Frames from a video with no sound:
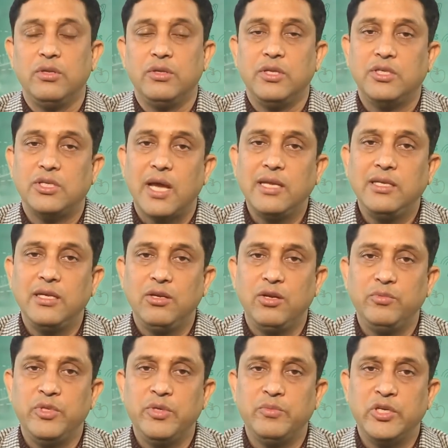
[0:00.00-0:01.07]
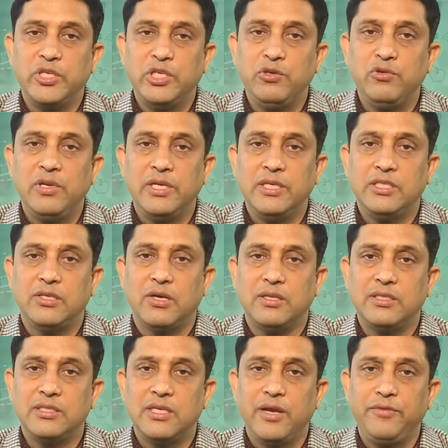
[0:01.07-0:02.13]
The title of the module is
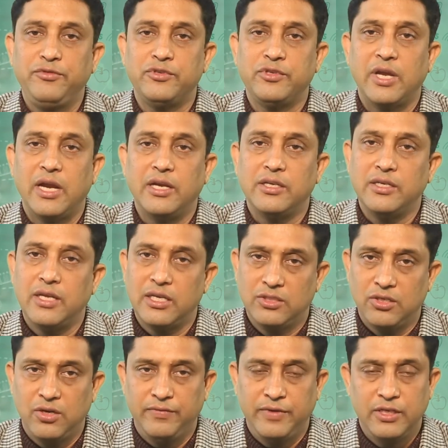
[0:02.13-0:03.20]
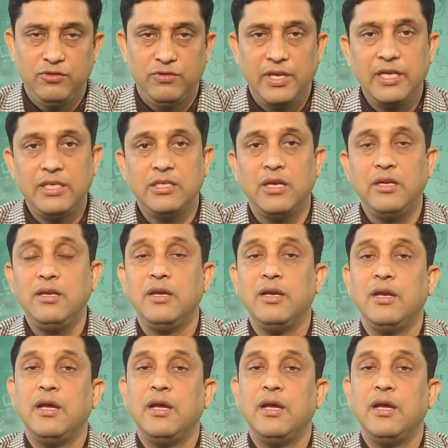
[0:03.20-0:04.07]
Concept and Nature of Education,